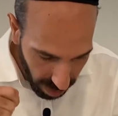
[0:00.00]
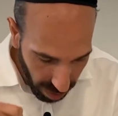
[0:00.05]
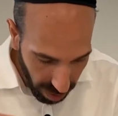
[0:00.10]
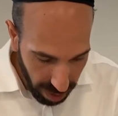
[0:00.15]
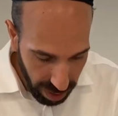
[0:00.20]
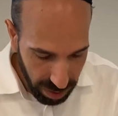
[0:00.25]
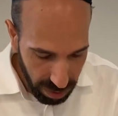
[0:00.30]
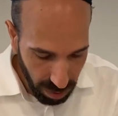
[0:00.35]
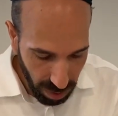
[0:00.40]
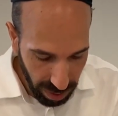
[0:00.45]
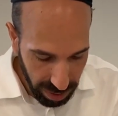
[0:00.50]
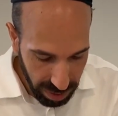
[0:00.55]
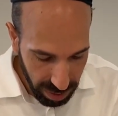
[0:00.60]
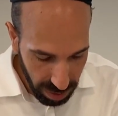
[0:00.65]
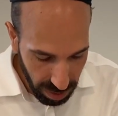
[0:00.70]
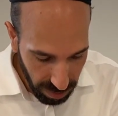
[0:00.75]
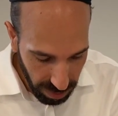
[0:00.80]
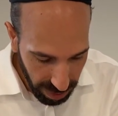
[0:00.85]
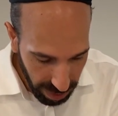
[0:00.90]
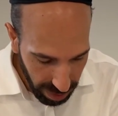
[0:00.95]
eyes while he's
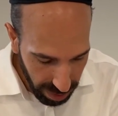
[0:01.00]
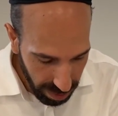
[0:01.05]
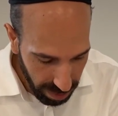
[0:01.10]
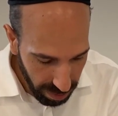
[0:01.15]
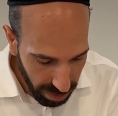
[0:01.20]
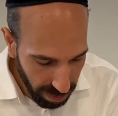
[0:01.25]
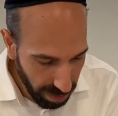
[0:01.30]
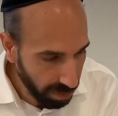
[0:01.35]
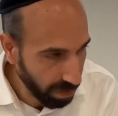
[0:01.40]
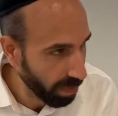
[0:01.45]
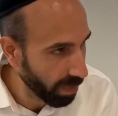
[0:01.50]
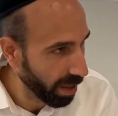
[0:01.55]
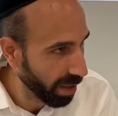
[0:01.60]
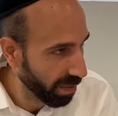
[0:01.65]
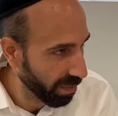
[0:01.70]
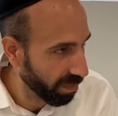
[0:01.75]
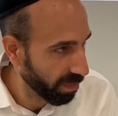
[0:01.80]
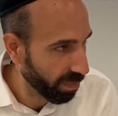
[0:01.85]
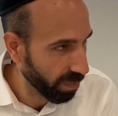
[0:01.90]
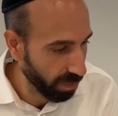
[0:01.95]
doing it
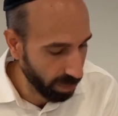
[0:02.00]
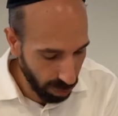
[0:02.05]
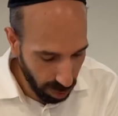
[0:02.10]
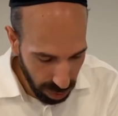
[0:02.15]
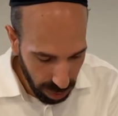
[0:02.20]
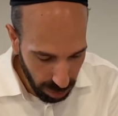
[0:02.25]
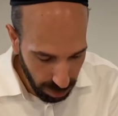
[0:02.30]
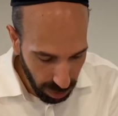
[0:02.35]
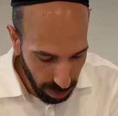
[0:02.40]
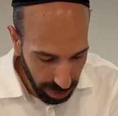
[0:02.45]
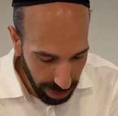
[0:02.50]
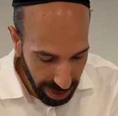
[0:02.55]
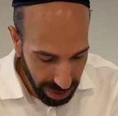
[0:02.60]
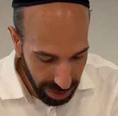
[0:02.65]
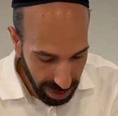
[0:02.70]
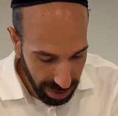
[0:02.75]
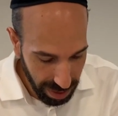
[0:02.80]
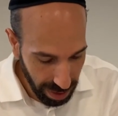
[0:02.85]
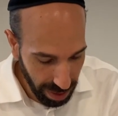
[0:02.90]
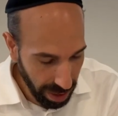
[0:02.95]
in multiple
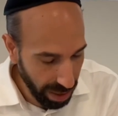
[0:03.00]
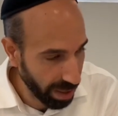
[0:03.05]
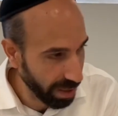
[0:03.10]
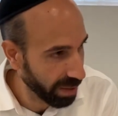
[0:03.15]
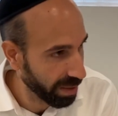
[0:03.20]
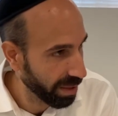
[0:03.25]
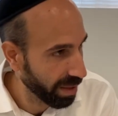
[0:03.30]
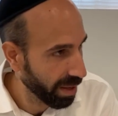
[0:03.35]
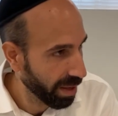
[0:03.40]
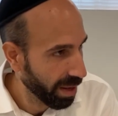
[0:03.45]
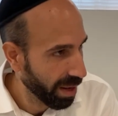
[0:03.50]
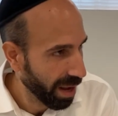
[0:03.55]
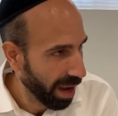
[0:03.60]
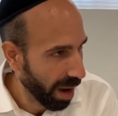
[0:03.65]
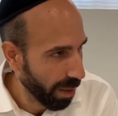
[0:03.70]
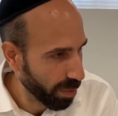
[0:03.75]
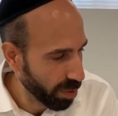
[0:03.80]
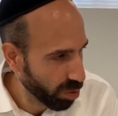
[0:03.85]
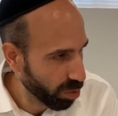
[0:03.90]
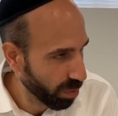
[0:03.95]
places. And
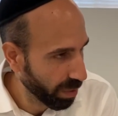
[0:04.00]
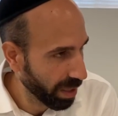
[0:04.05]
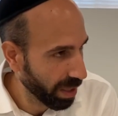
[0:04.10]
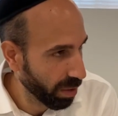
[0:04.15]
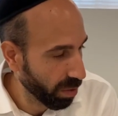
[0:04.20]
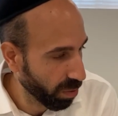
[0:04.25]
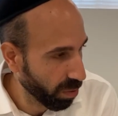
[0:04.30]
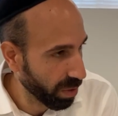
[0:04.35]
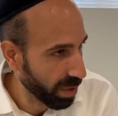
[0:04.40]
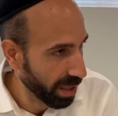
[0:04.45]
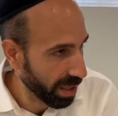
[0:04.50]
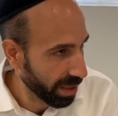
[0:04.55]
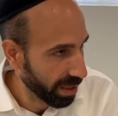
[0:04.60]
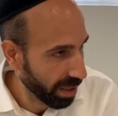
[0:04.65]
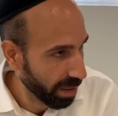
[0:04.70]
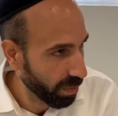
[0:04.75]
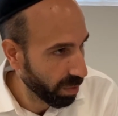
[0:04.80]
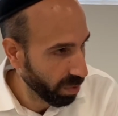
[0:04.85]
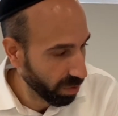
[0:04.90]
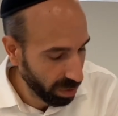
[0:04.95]
I'm assuming here, Uri
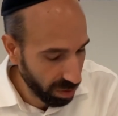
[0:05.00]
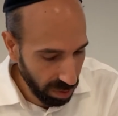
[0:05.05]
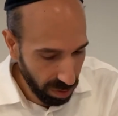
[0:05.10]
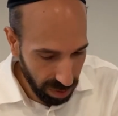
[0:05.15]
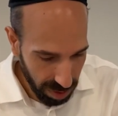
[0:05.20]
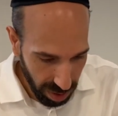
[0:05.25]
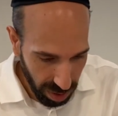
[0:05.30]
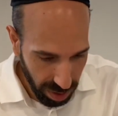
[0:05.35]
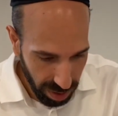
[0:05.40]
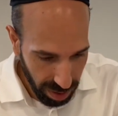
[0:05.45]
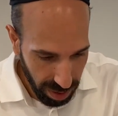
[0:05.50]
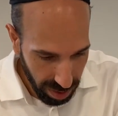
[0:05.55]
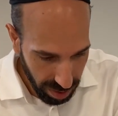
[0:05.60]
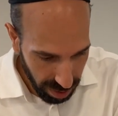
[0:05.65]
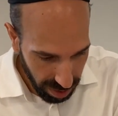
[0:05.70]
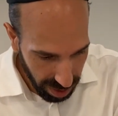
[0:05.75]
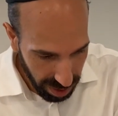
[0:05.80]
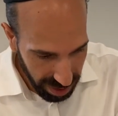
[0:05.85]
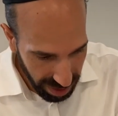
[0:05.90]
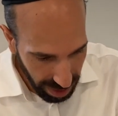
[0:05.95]
Itim Oto is on
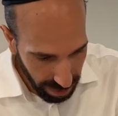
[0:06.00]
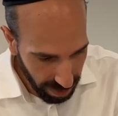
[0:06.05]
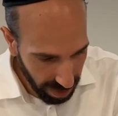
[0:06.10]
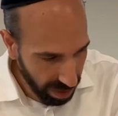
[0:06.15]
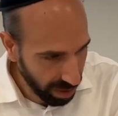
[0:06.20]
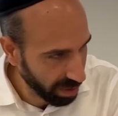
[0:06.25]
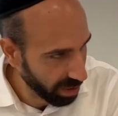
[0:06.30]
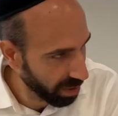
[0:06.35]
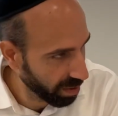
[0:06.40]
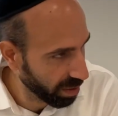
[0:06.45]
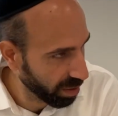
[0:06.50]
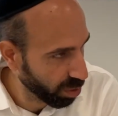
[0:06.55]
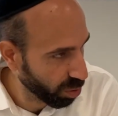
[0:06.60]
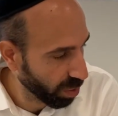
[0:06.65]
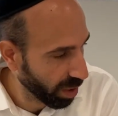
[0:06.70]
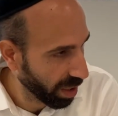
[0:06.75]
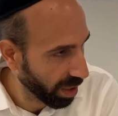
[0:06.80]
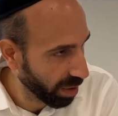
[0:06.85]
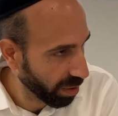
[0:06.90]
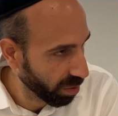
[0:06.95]
the same as the
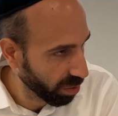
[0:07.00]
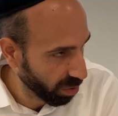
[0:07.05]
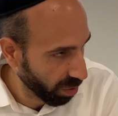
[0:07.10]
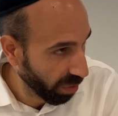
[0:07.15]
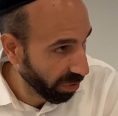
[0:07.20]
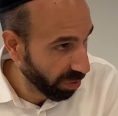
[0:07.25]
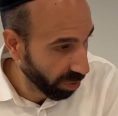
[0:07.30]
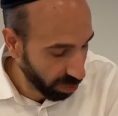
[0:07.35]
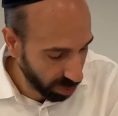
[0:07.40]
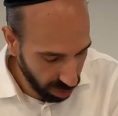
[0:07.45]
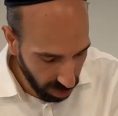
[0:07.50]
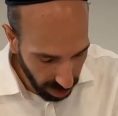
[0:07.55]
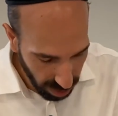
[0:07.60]
Shulchan Aruch, so on those